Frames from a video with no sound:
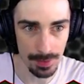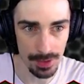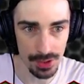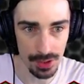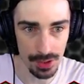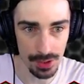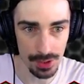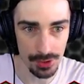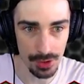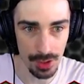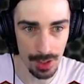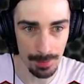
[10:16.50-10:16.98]

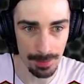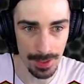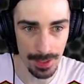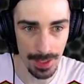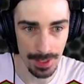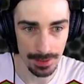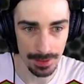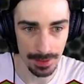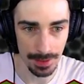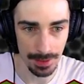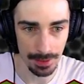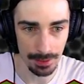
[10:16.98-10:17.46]
piston on top of
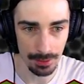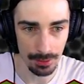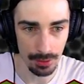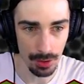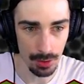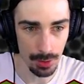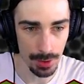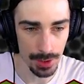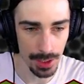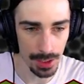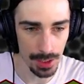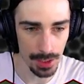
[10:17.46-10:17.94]
that thing.
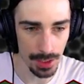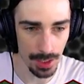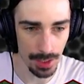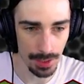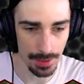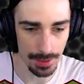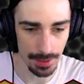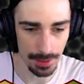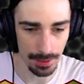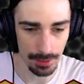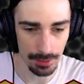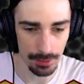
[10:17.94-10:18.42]
Oh, it got
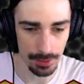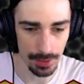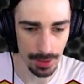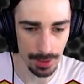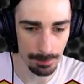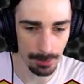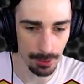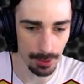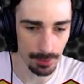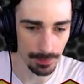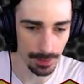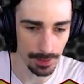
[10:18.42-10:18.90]
caught here, okay,
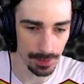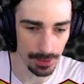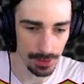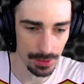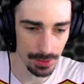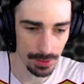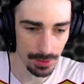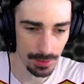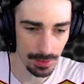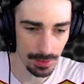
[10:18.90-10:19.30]
perfect.